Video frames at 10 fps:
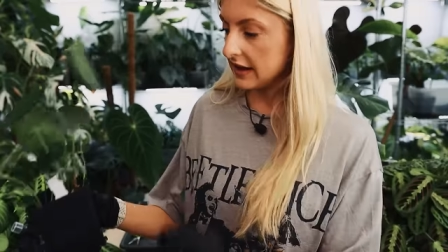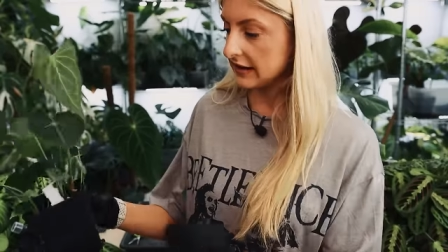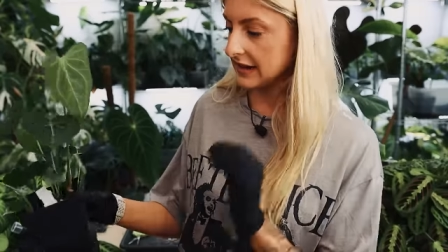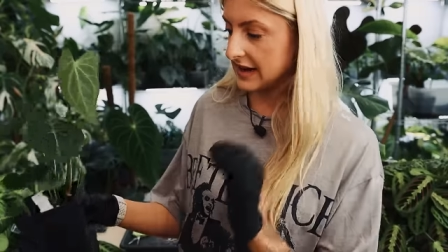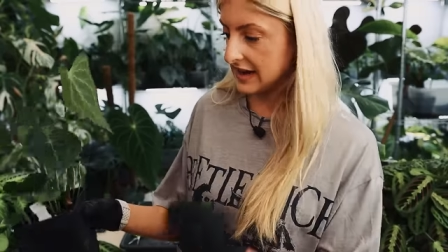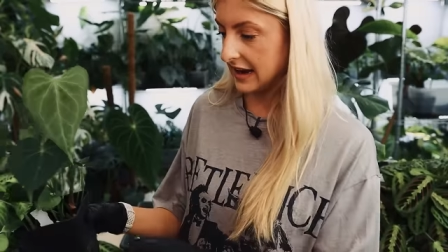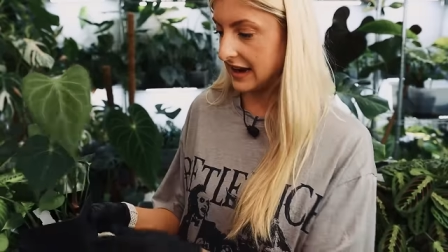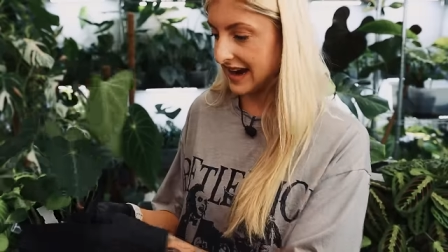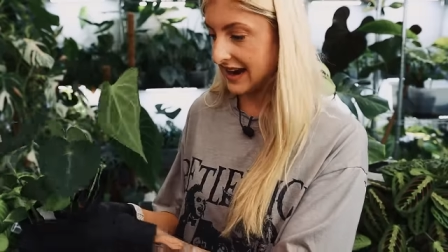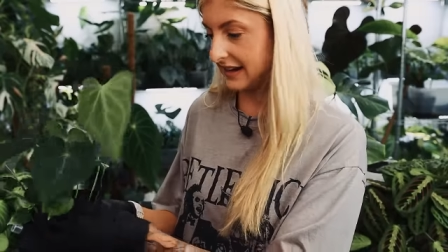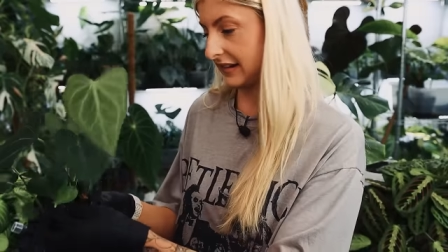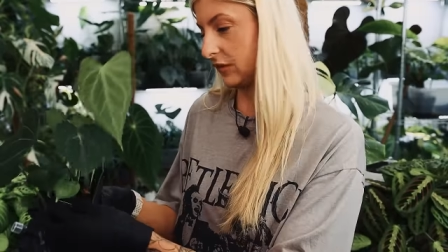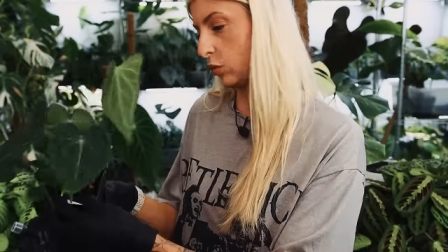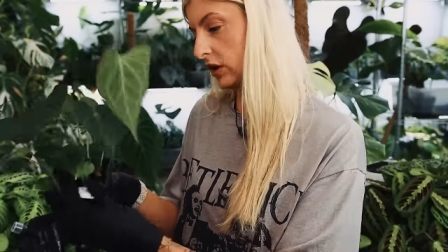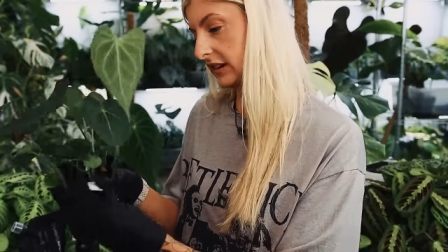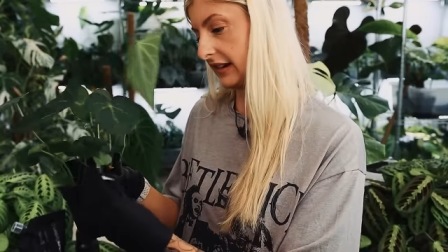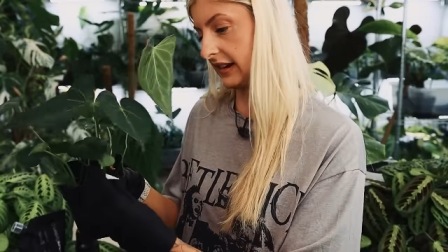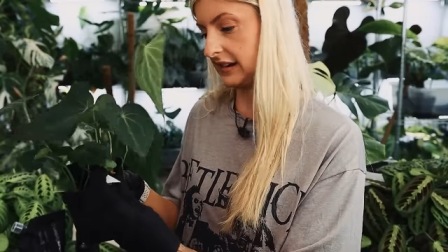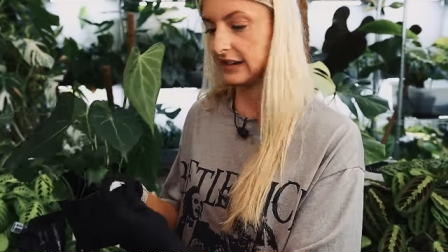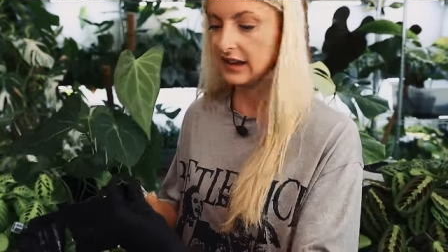This here is, what
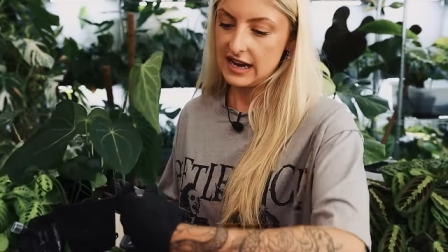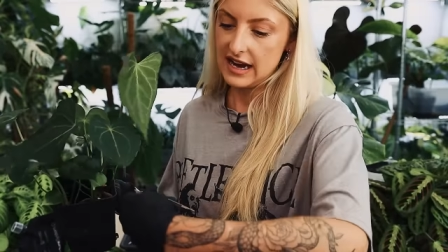is it?